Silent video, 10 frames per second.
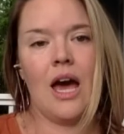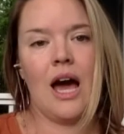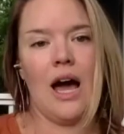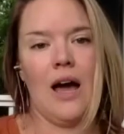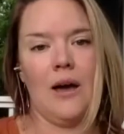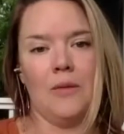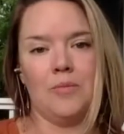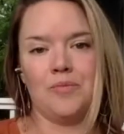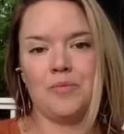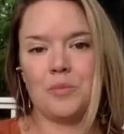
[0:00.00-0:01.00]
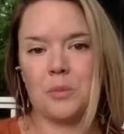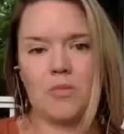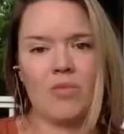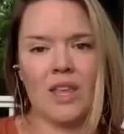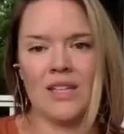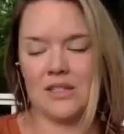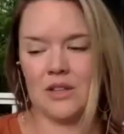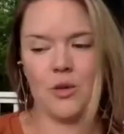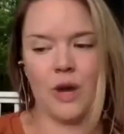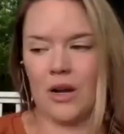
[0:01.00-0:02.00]
it's this
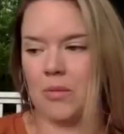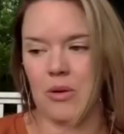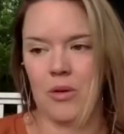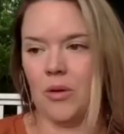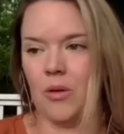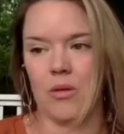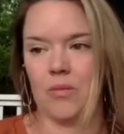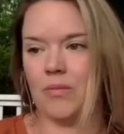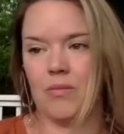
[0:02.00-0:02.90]
incredible